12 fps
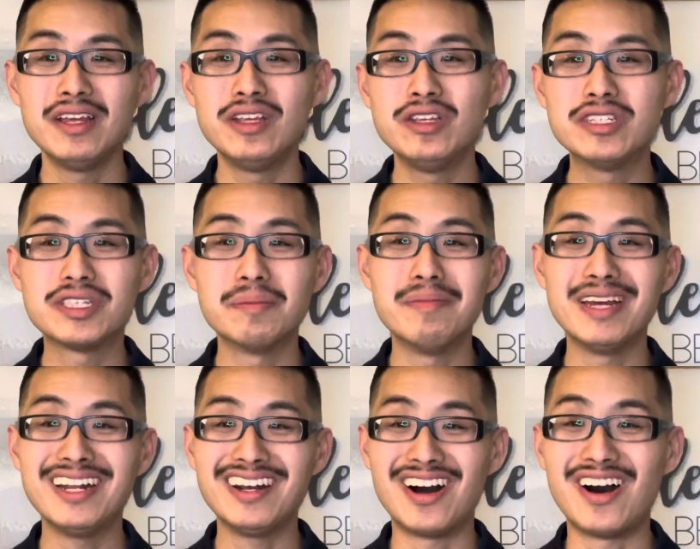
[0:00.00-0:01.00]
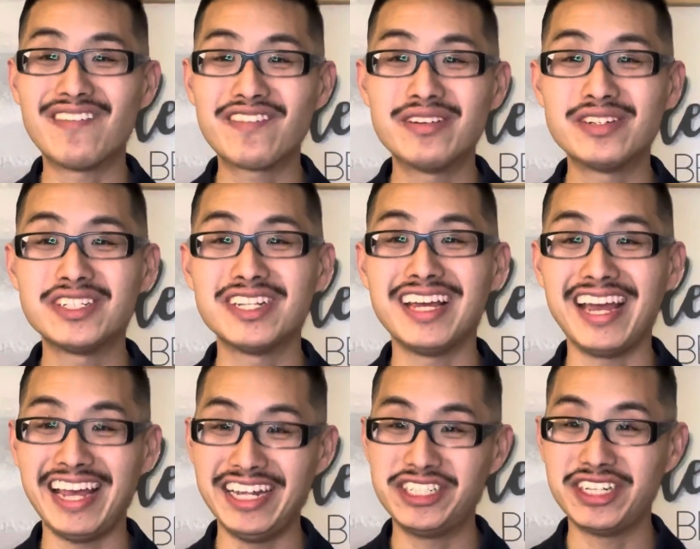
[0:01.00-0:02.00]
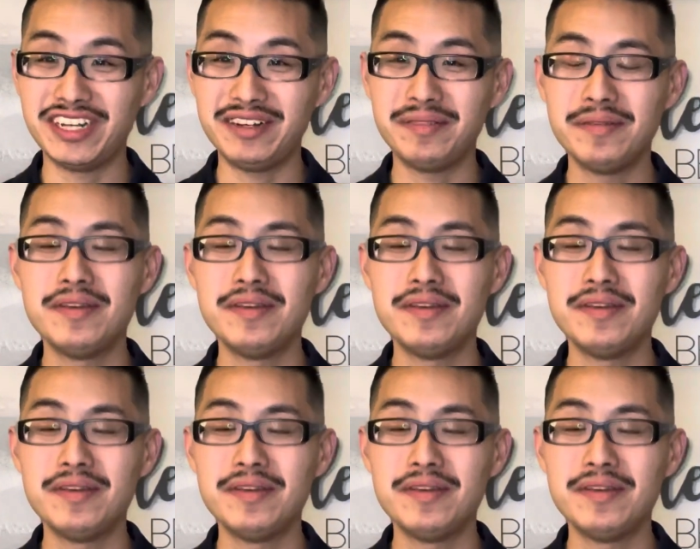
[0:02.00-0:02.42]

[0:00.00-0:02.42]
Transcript: You submit an offer to the agent,